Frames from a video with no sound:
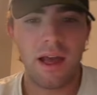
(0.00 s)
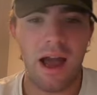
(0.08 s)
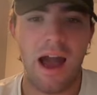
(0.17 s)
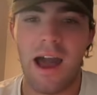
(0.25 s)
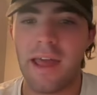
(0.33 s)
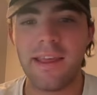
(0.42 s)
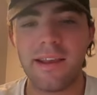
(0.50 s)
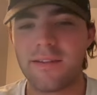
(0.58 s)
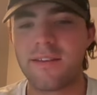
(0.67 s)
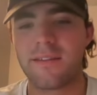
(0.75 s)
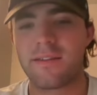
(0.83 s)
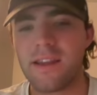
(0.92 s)
I think
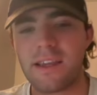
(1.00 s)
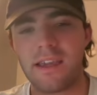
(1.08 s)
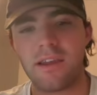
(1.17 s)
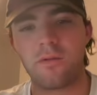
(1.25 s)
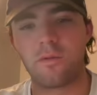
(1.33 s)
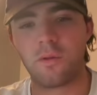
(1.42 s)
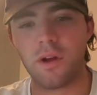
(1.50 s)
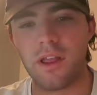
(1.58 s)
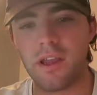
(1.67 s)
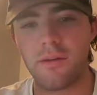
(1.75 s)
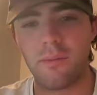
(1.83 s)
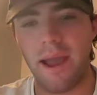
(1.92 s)
this is a sneaky,
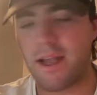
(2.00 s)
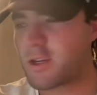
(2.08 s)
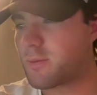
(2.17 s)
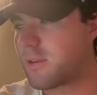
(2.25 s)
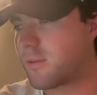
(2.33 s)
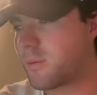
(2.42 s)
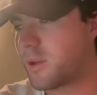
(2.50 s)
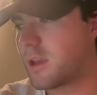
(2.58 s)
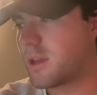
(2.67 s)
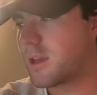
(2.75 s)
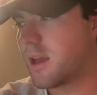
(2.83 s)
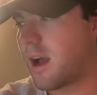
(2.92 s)
really good matchup this
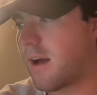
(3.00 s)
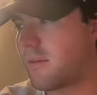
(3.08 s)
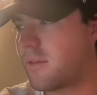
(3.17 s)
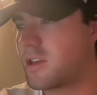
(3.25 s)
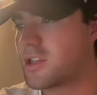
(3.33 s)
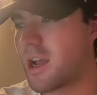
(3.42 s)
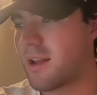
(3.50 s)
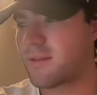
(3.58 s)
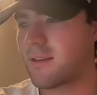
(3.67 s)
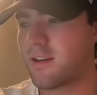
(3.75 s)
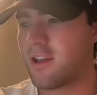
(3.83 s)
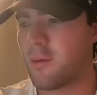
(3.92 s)
week. Obviously,
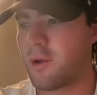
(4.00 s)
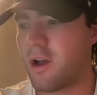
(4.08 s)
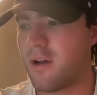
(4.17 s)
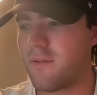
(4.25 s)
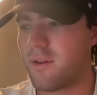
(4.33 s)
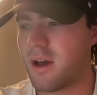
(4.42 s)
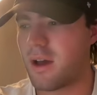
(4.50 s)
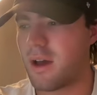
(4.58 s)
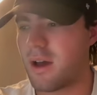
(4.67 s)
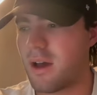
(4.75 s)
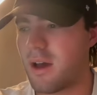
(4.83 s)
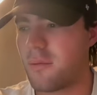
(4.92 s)
Johnston coming off
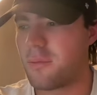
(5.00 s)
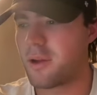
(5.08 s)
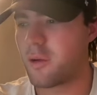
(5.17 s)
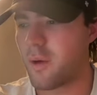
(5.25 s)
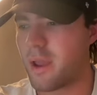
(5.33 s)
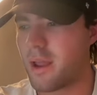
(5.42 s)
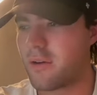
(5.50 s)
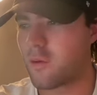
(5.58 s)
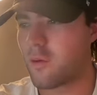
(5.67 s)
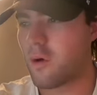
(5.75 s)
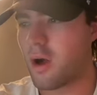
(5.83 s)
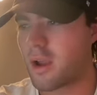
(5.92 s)
a big win
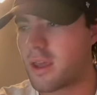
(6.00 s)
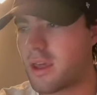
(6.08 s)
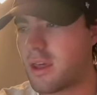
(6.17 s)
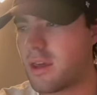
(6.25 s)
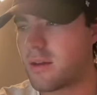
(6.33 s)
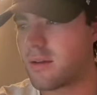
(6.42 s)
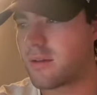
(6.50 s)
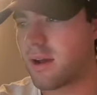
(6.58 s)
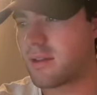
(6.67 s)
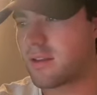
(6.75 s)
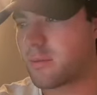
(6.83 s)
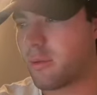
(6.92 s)
over Waukee.
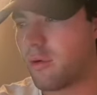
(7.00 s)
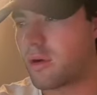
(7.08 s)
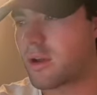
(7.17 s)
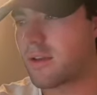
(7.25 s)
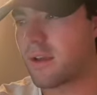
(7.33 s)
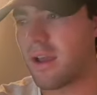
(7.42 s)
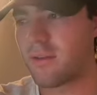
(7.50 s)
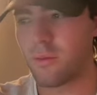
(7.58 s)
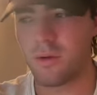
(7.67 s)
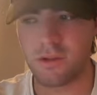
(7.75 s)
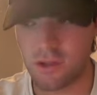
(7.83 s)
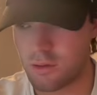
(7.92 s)
Southeast Polk has
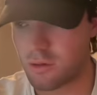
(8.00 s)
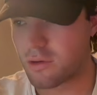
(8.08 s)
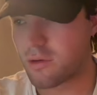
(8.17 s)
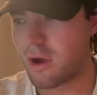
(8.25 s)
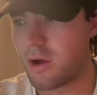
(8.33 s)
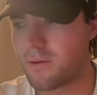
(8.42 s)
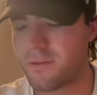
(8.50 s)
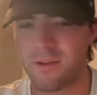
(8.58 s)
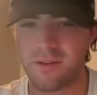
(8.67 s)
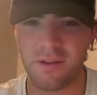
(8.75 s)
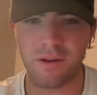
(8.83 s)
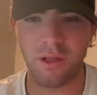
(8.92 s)
won two in a row
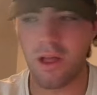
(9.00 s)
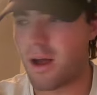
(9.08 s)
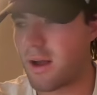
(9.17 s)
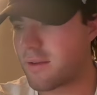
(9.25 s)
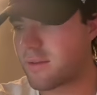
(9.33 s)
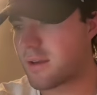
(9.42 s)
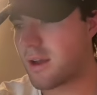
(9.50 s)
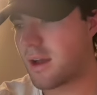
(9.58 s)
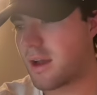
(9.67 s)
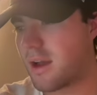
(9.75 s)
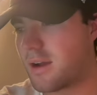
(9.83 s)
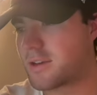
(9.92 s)
since their loss
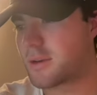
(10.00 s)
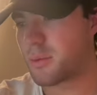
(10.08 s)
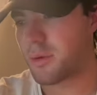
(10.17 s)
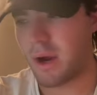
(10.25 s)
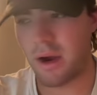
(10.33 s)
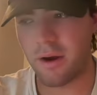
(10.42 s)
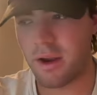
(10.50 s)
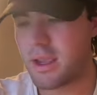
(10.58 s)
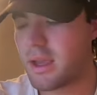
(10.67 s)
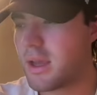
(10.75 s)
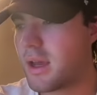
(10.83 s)
to Prairie.